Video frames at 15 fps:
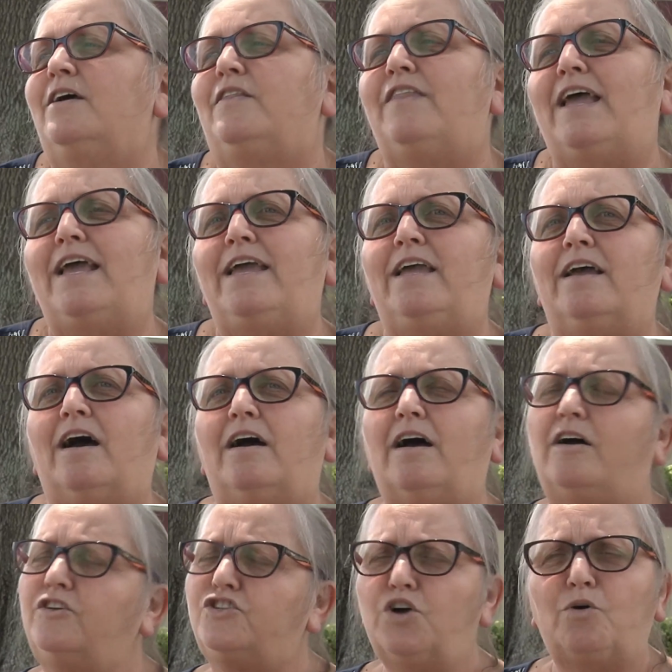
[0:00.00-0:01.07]
They
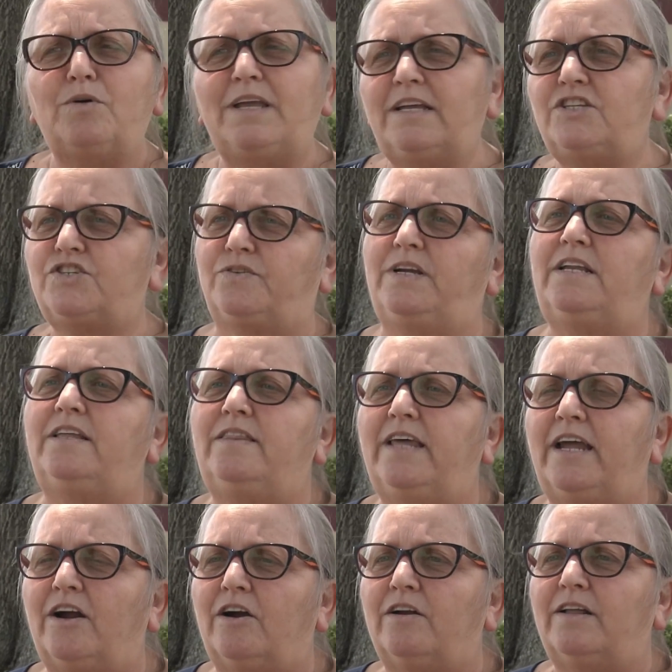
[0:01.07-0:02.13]
don't get treated
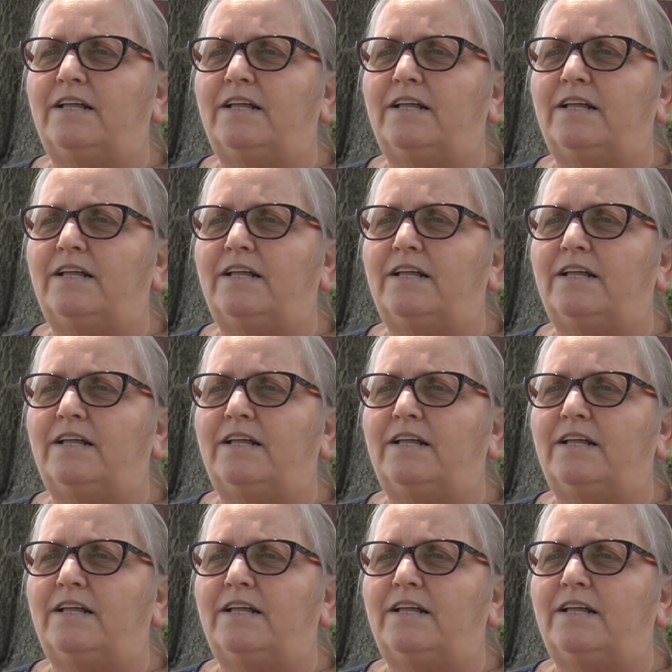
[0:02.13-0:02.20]
there.